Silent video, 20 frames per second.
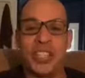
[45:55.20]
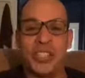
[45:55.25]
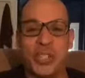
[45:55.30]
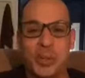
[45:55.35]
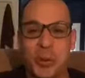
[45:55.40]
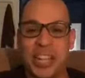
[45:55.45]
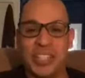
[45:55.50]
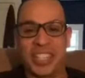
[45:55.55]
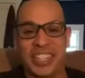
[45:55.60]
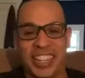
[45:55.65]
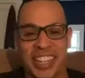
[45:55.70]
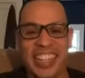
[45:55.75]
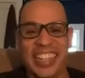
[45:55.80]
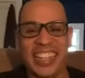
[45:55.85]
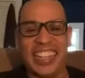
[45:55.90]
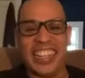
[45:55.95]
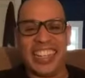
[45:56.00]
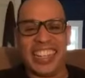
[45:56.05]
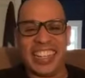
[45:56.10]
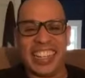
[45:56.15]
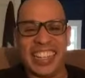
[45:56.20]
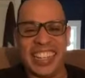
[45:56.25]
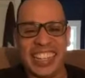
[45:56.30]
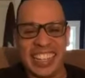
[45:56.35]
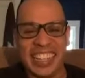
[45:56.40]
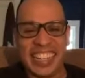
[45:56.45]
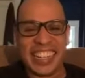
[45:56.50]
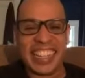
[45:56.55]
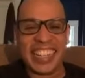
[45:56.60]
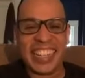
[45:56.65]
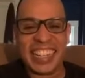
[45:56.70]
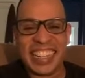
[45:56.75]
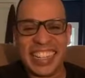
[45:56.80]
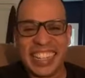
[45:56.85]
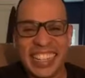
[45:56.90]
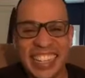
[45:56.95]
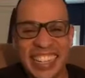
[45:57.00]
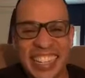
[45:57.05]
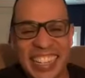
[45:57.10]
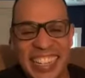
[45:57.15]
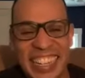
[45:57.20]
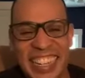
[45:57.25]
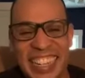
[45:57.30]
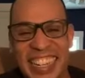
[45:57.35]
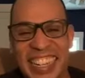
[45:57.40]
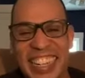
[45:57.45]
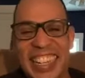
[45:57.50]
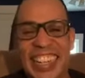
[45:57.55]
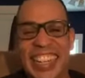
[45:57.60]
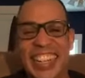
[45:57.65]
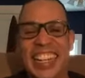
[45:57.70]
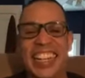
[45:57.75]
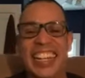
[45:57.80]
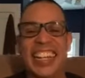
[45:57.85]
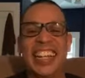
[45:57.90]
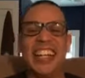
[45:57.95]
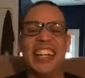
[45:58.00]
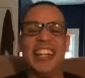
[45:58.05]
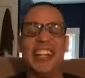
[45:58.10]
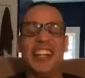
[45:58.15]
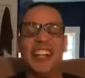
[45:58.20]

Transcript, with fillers: Like, that's funny. That's funny.